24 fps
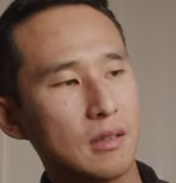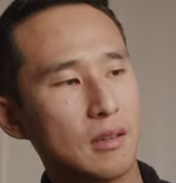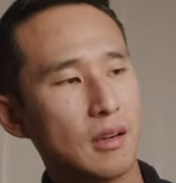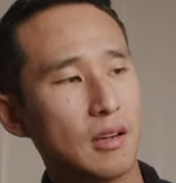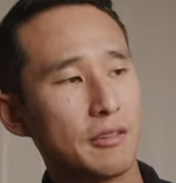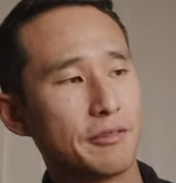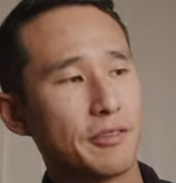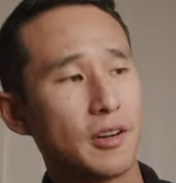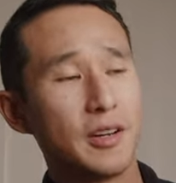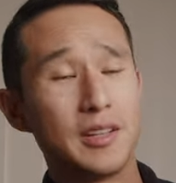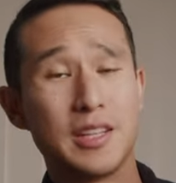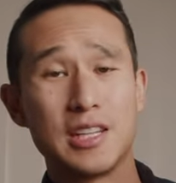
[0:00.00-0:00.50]
I
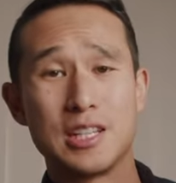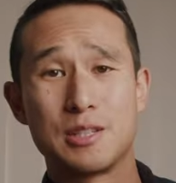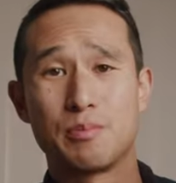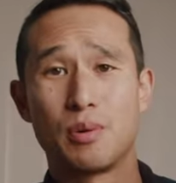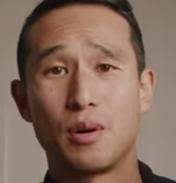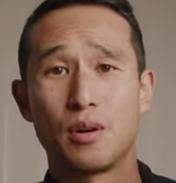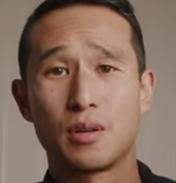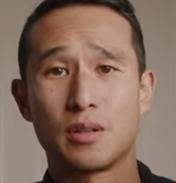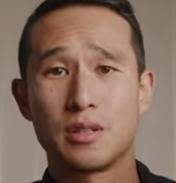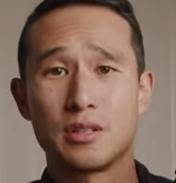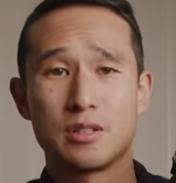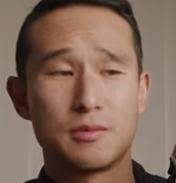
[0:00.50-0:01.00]
find these
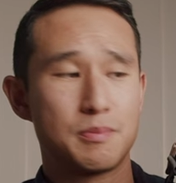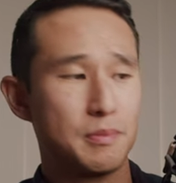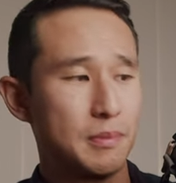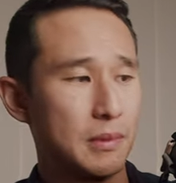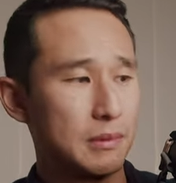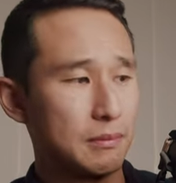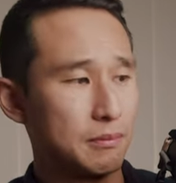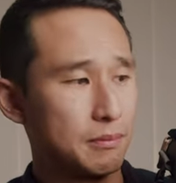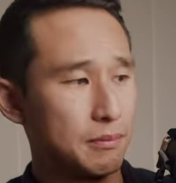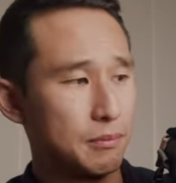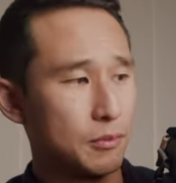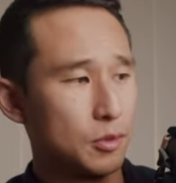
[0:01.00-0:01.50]
pockets
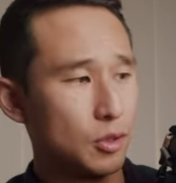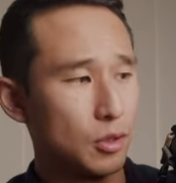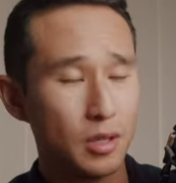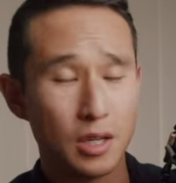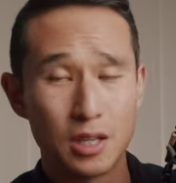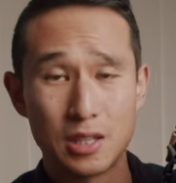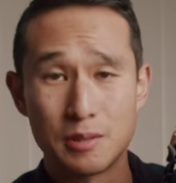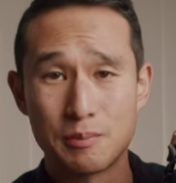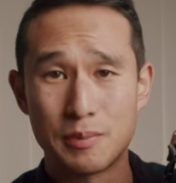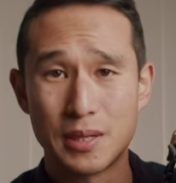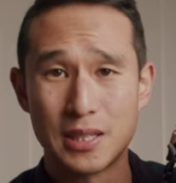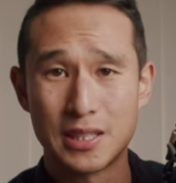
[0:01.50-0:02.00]
not
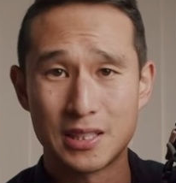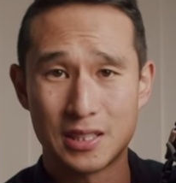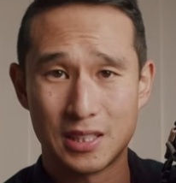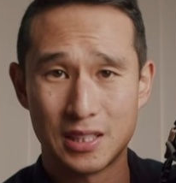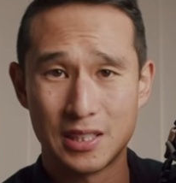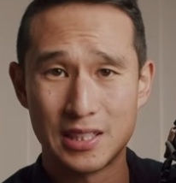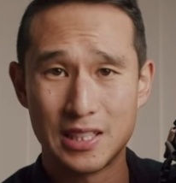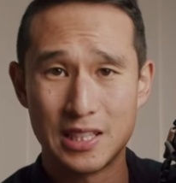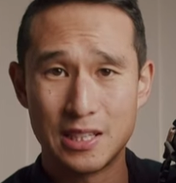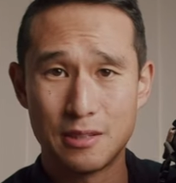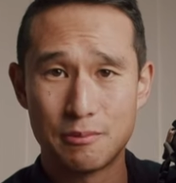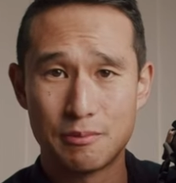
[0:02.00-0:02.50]
only being
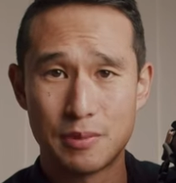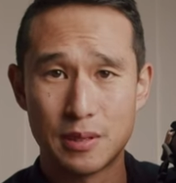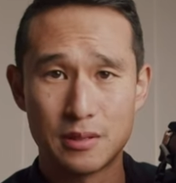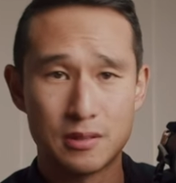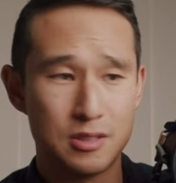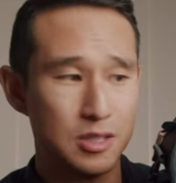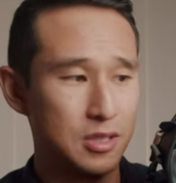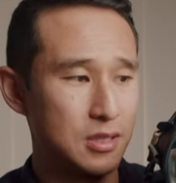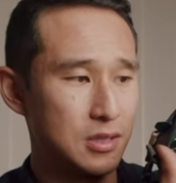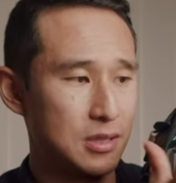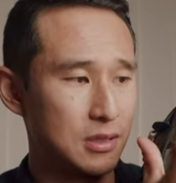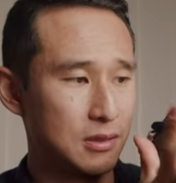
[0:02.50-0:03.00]
clear but
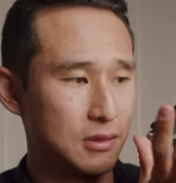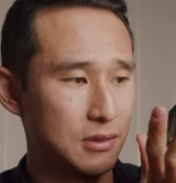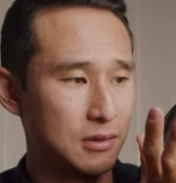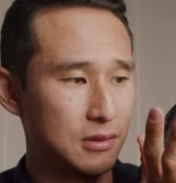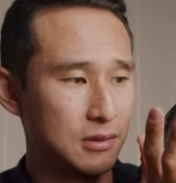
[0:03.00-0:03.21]
just